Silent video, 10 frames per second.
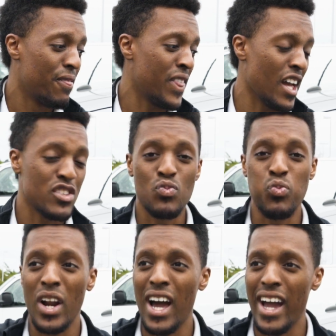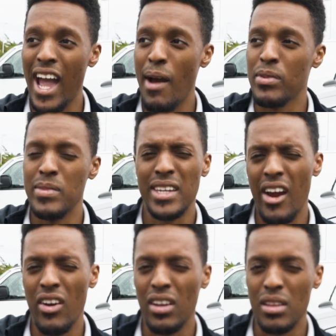that's what I happen to be
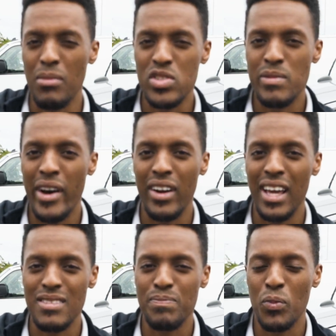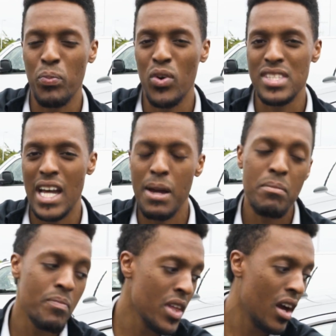caring the most about at this point in time.